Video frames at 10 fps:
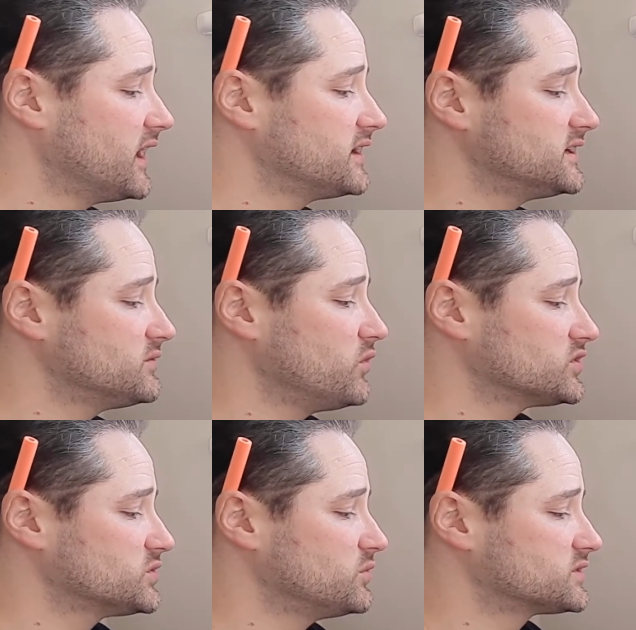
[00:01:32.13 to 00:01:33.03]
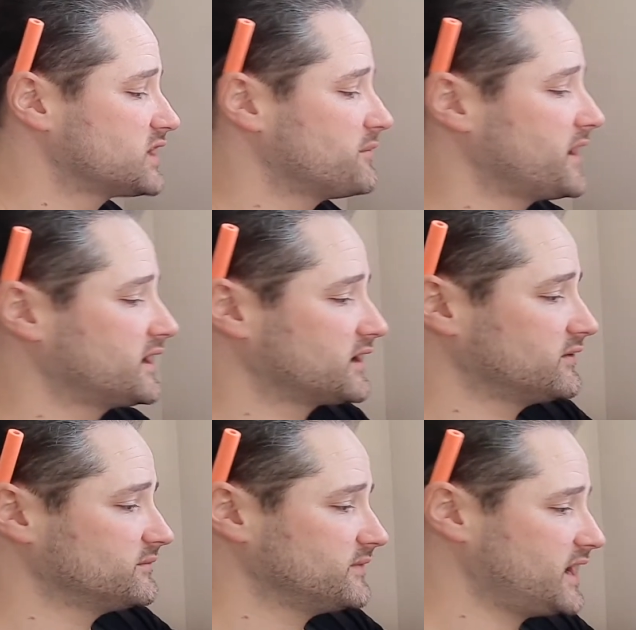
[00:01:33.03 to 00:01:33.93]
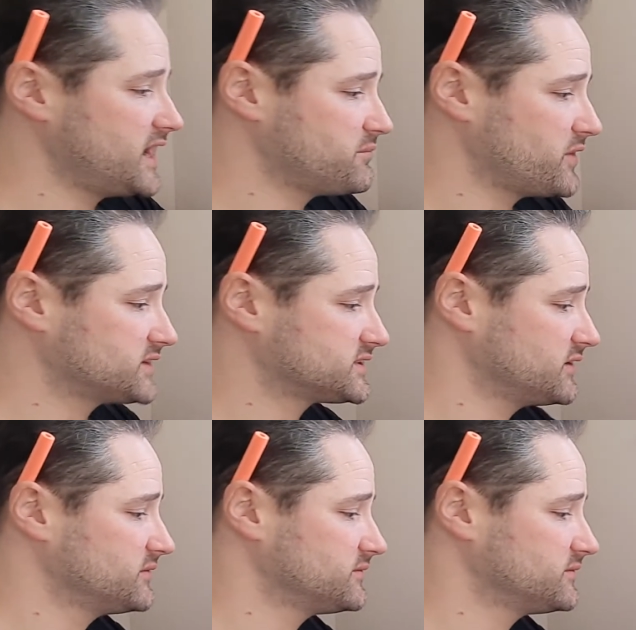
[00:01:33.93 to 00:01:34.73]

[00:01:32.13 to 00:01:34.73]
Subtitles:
you watch the water come out and go, hey presto,